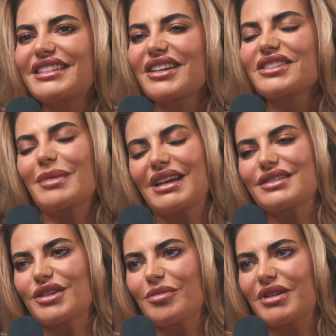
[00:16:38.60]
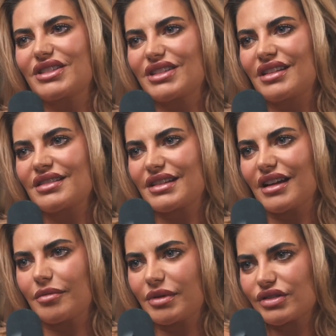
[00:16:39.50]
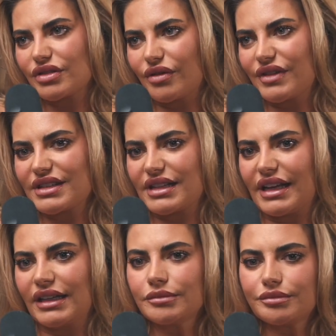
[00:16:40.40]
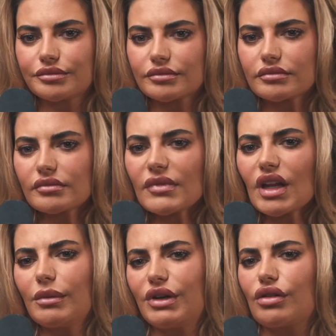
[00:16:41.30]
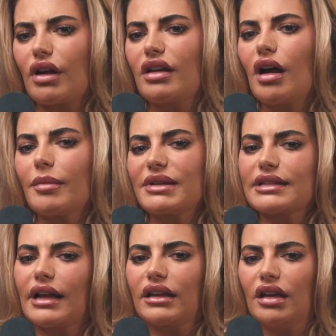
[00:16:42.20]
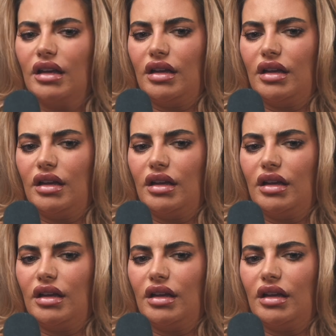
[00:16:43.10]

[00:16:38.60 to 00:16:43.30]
does make so much sense now, because obviously when you're growing up, it's like,